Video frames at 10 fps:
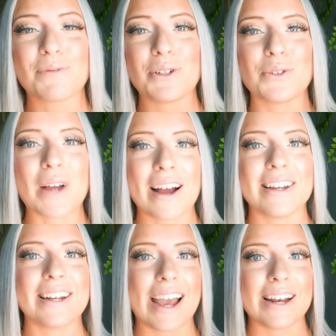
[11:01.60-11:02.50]
You do not
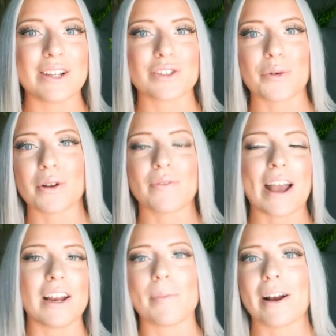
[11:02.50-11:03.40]
need
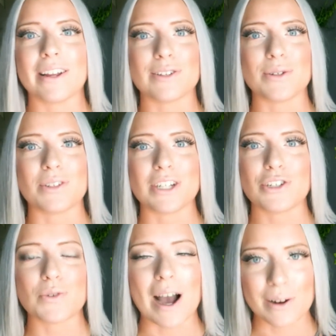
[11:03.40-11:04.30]
anybody to teach
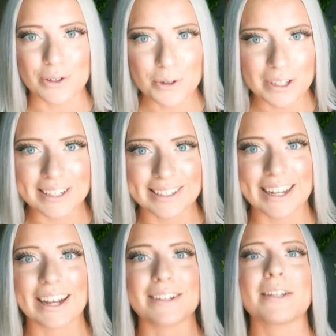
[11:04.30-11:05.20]
you how to do these
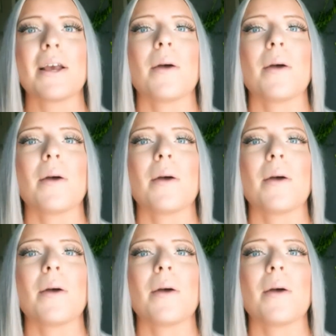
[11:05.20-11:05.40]
things,